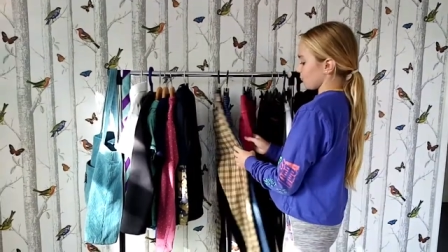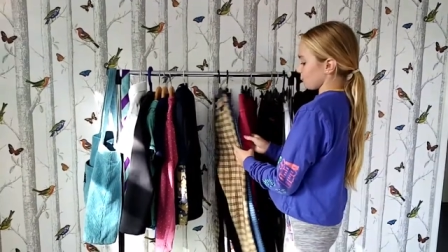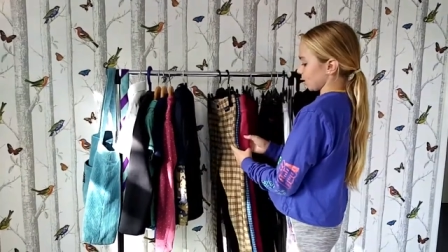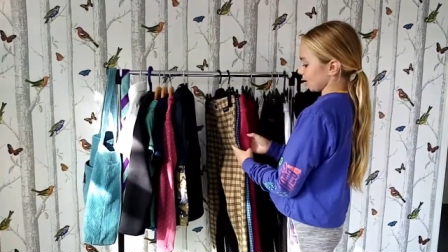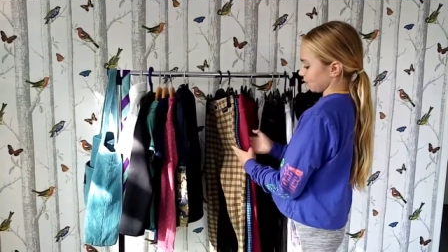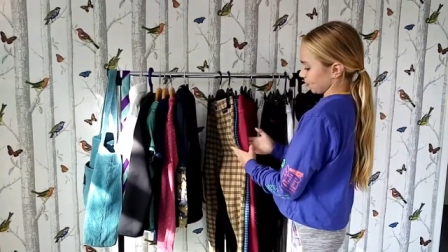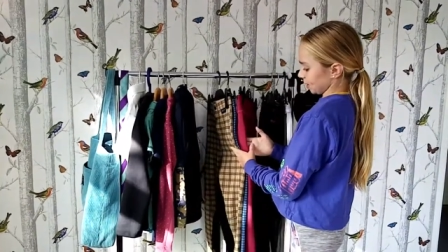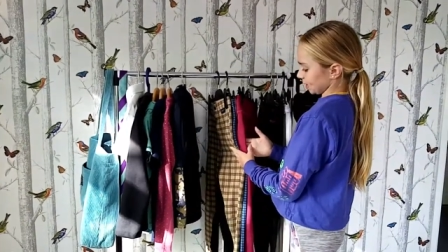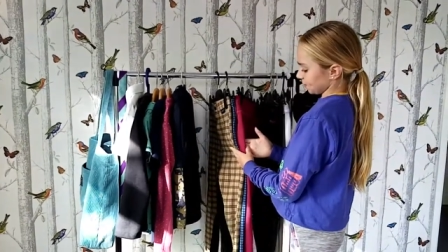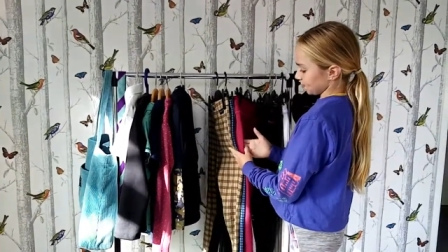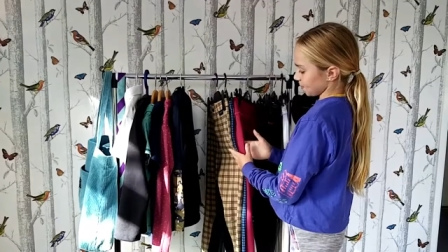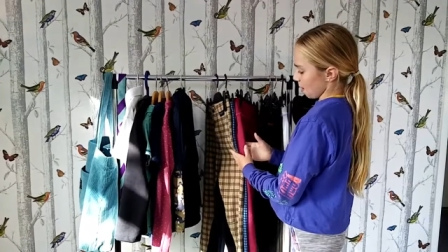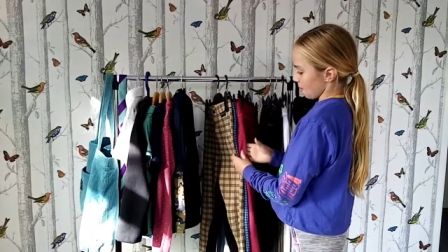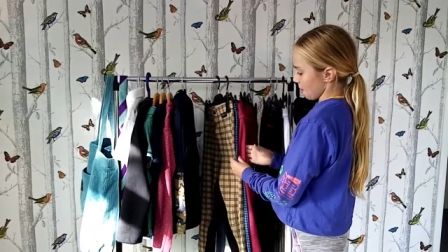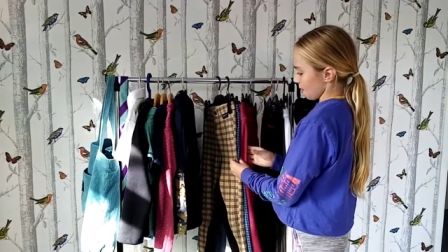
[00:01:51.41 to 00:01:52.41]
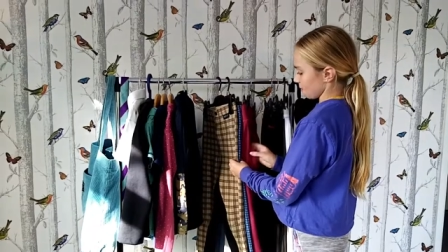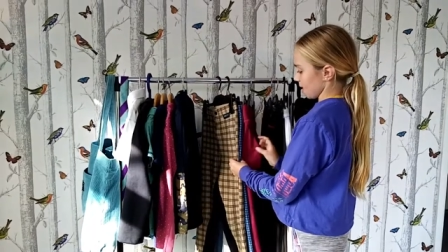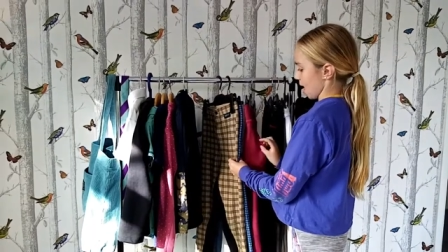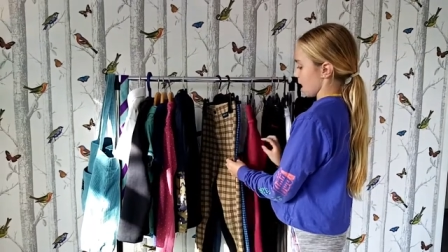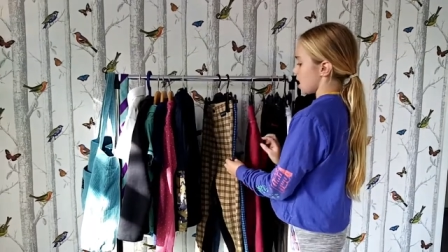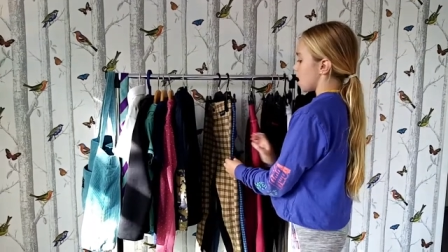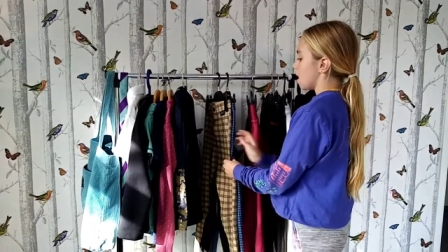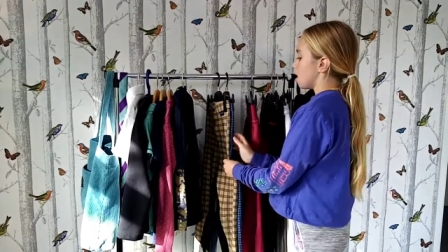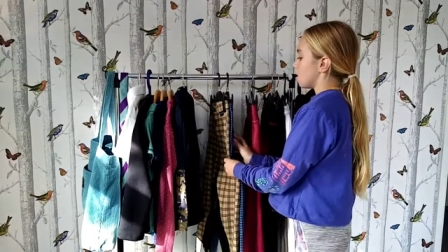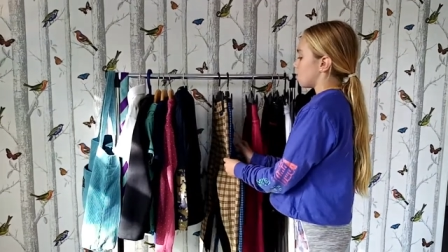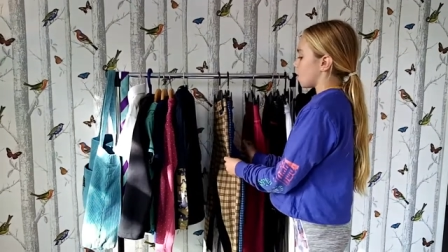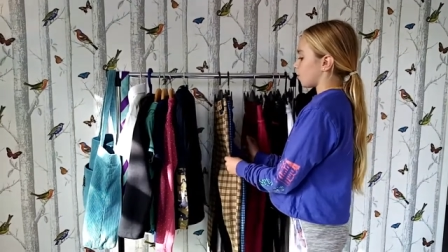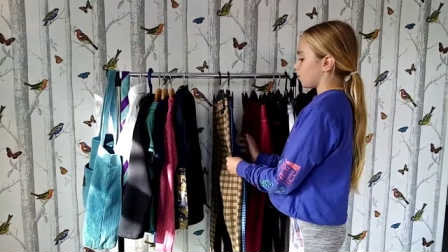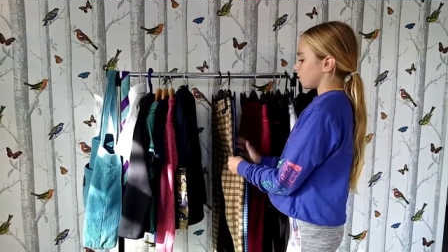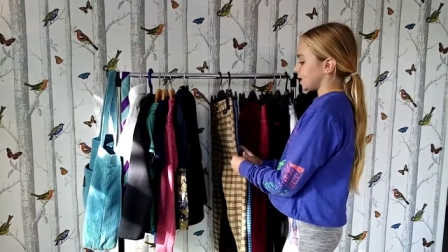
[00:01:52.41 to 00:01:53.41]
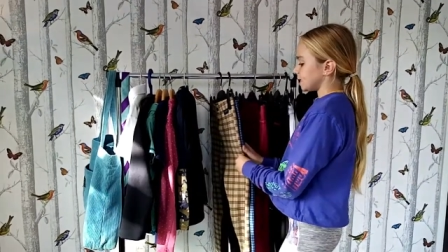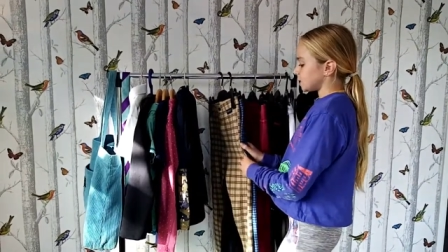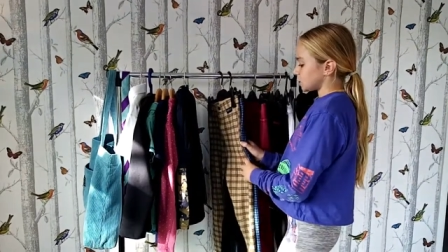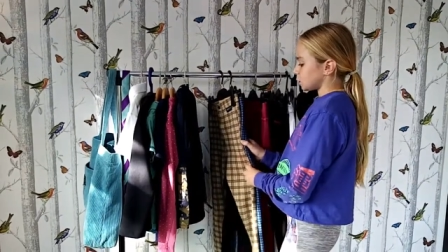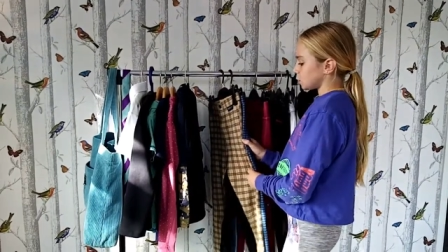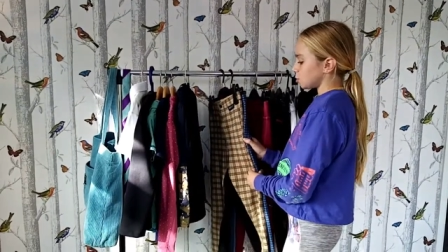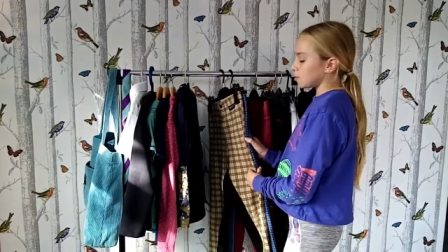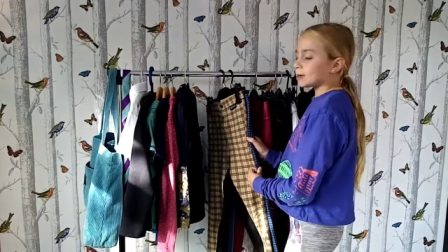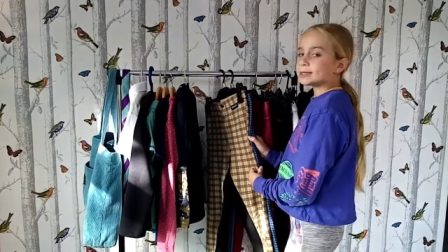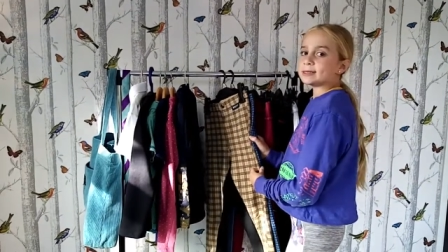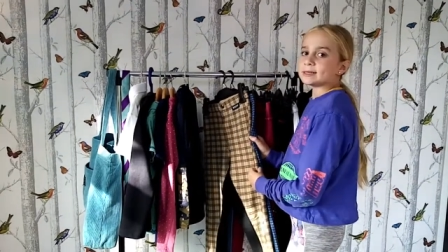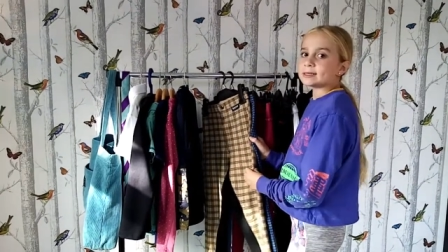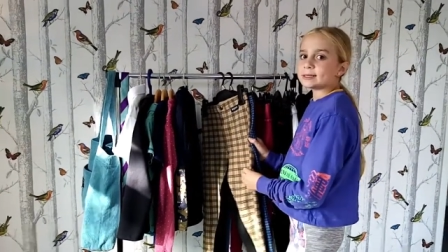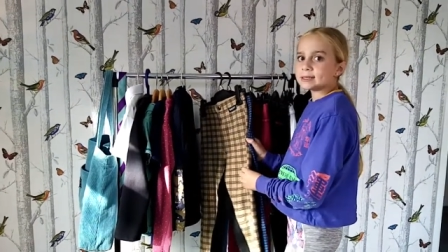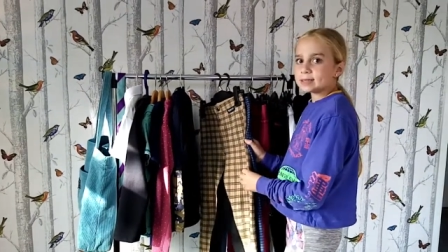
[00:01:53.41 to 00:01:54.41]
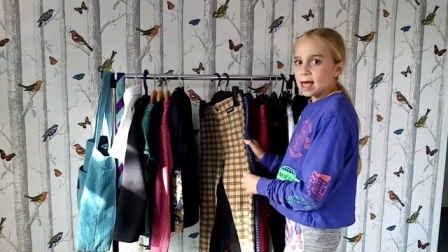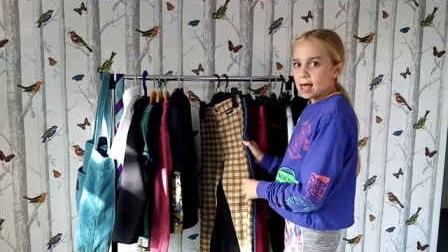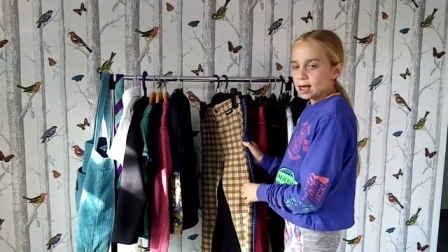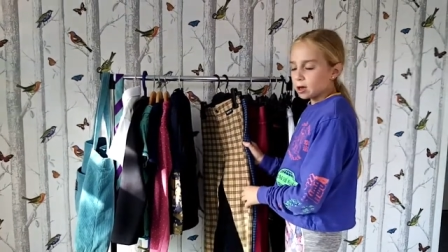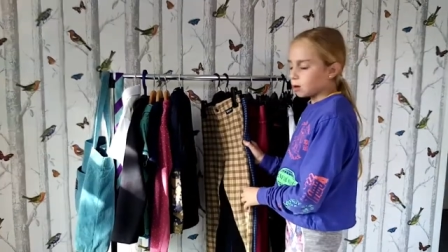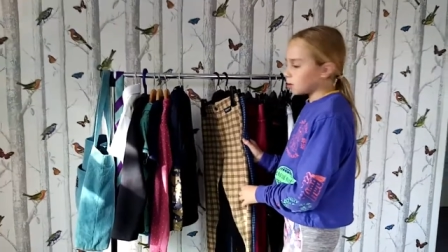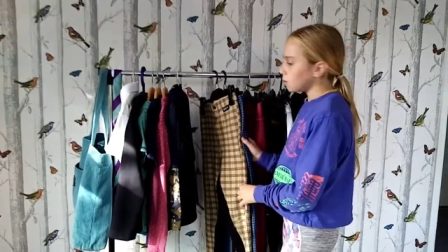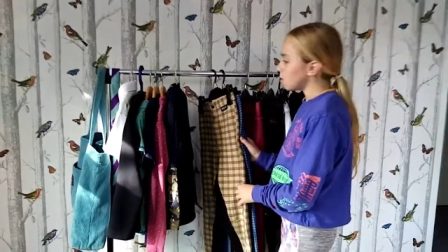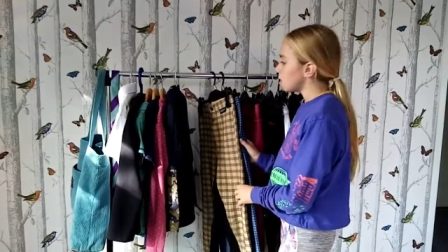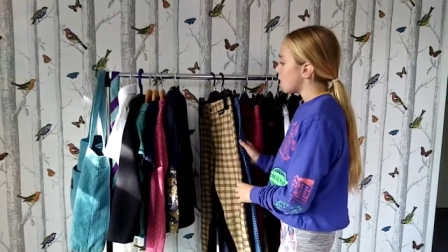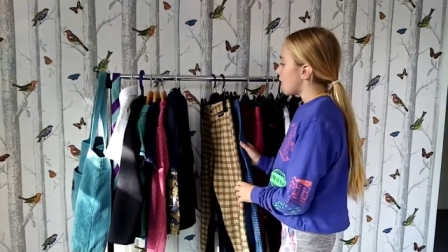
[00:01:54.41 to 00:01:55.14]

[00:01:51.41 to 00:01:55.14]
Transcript: three of these for my birthday but these two were in sale.